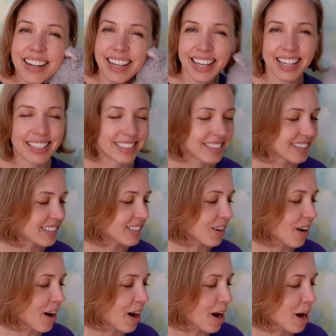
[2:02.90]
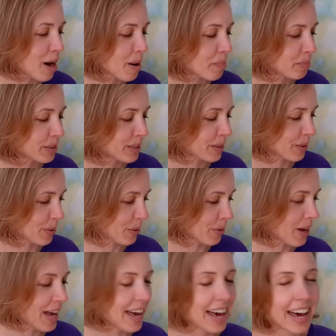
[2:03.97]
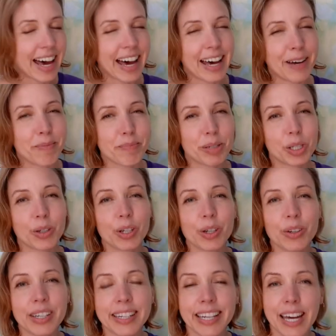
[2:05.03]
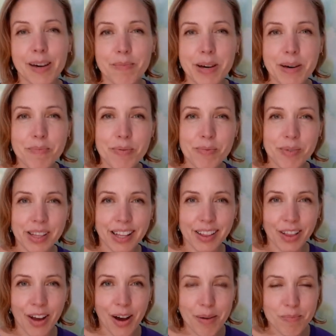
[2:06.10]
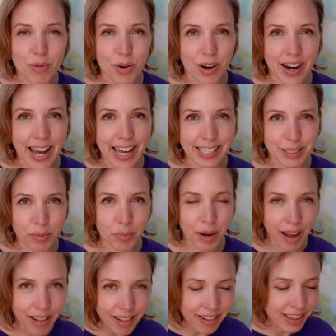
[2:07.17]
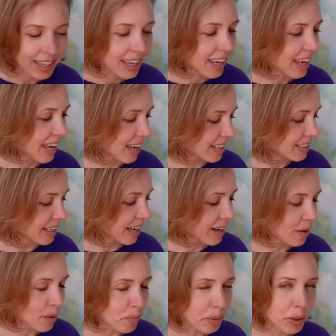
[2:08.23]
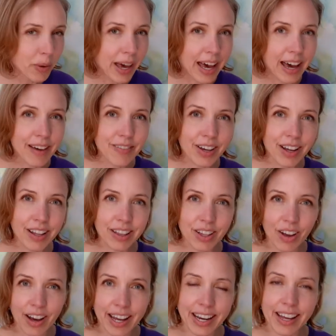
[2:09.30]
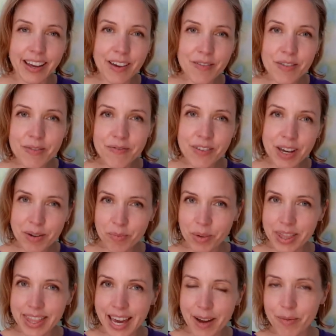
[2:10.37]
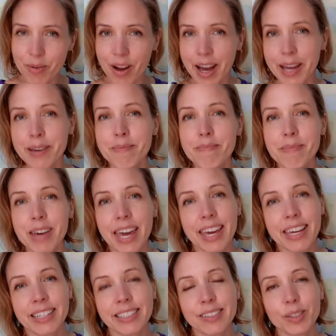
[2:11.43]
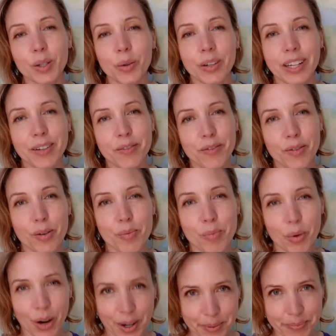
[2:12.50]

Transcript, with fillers: and stop. So I'm sure you could come up with a lot more as well. And I hope you have a lot of fun with that rhyme and tune in for more.